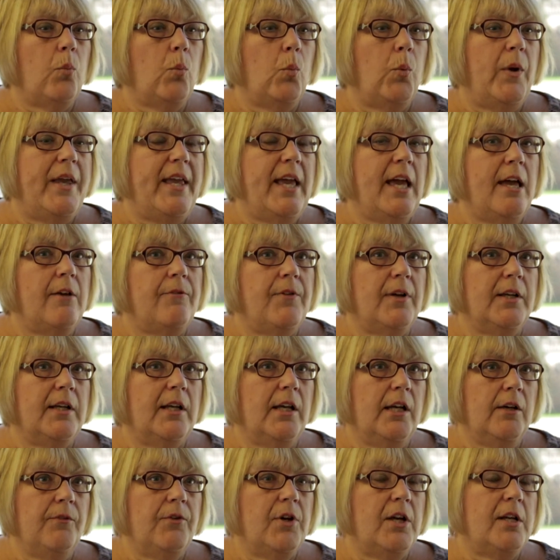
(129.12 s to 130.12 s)
We have
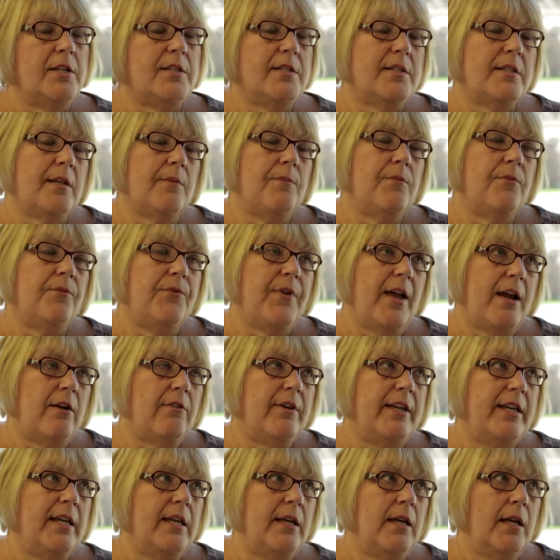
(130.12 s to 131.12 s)
uncovered some
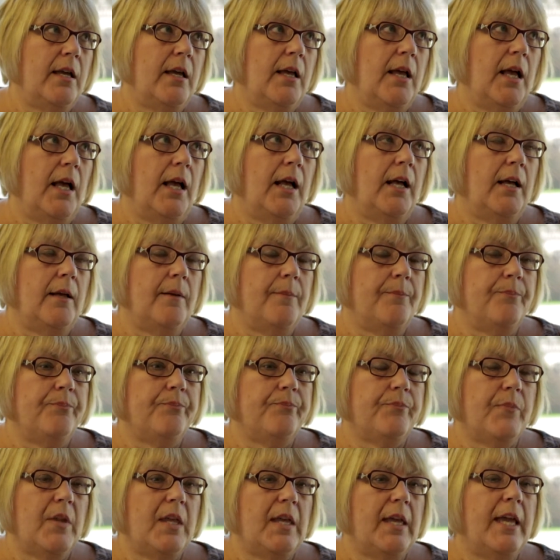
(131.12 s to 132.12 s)
very
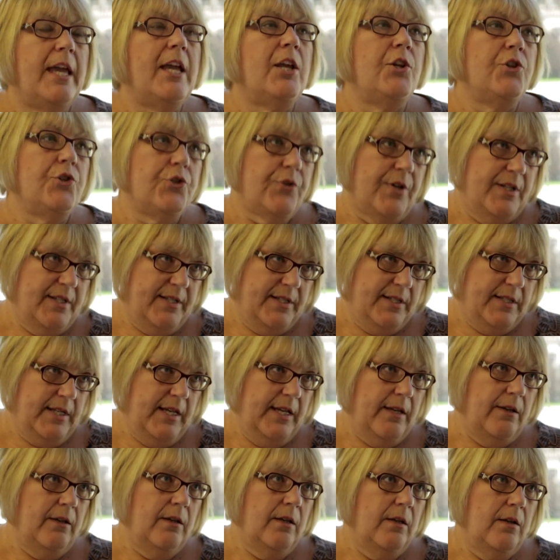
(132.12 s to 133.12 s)

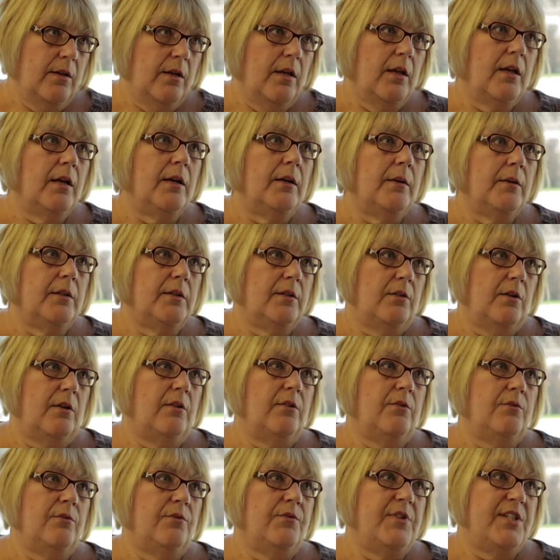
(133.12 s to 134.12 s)
interesting
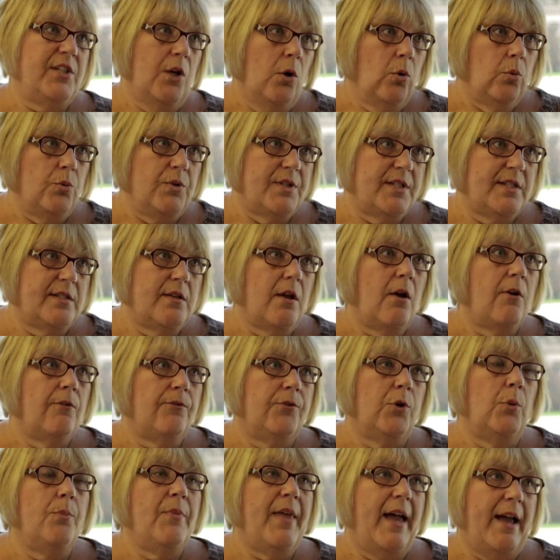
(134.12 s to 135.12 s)
results
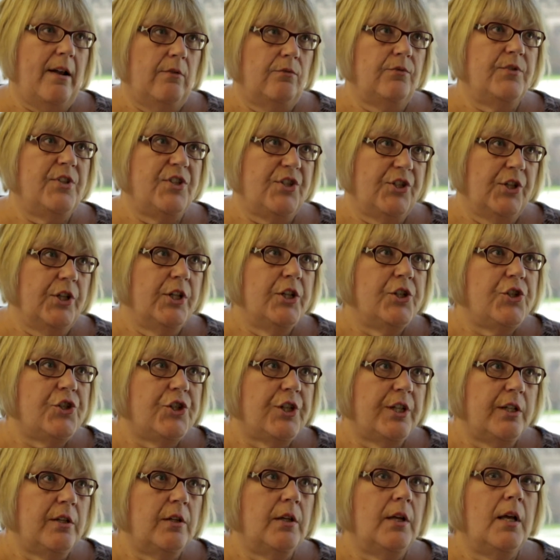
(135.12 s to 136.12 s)
from that
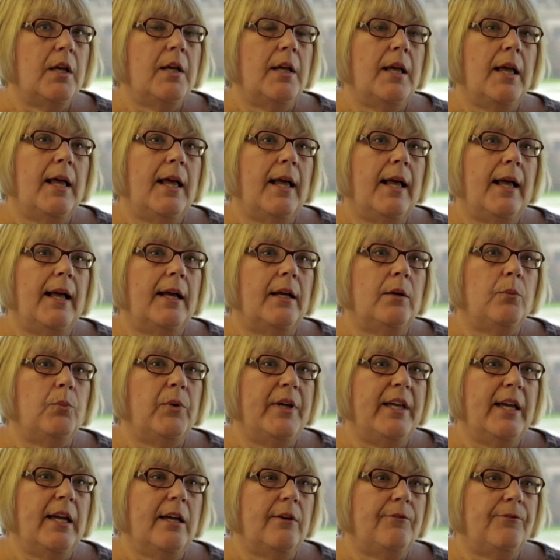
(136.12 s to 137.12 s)
research, and
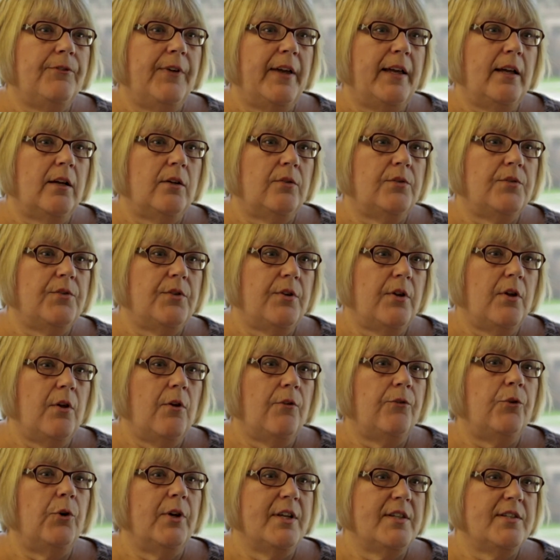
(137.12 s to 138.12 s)
we have found,
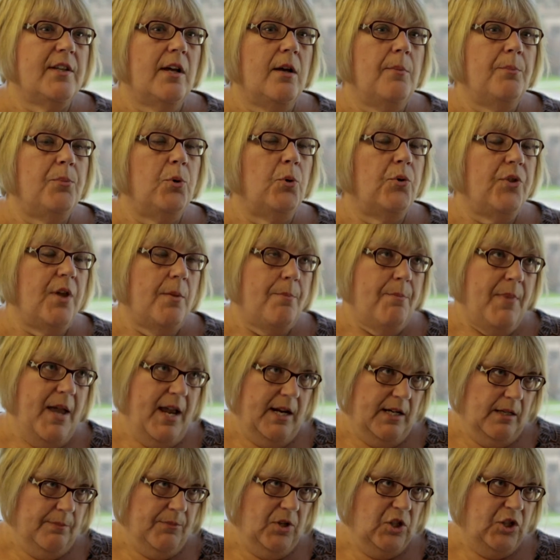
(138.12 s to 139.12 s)
for example, that
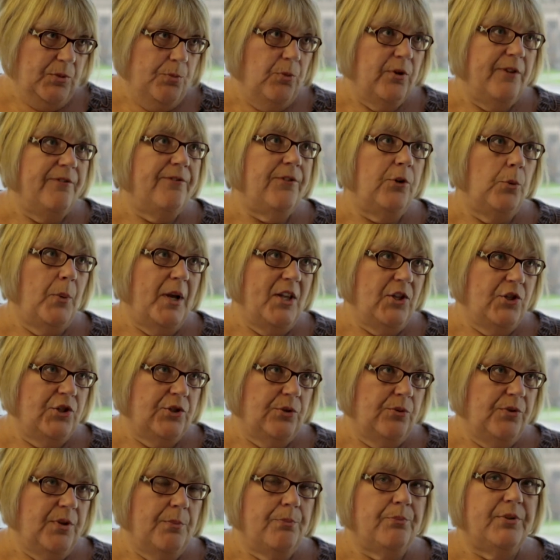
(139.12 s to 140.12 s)
men are much more
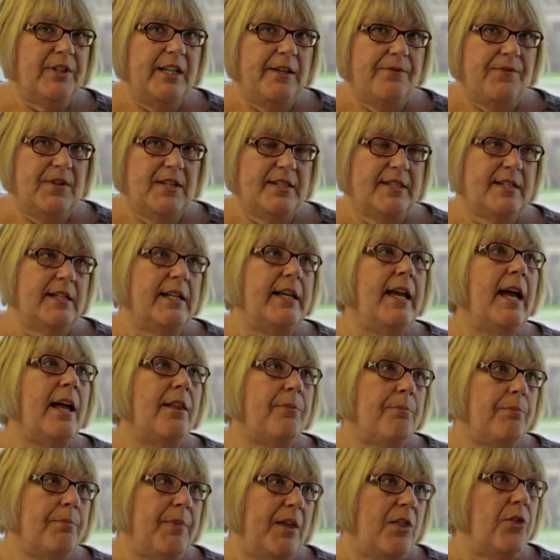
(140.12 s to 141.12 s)
influential than previously
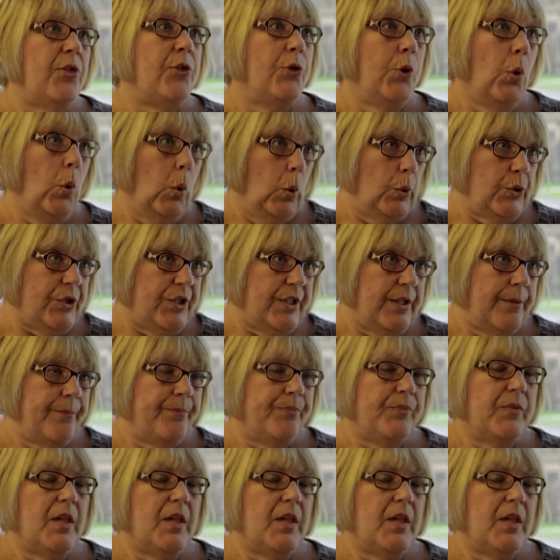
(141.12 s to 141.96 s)
had been thought,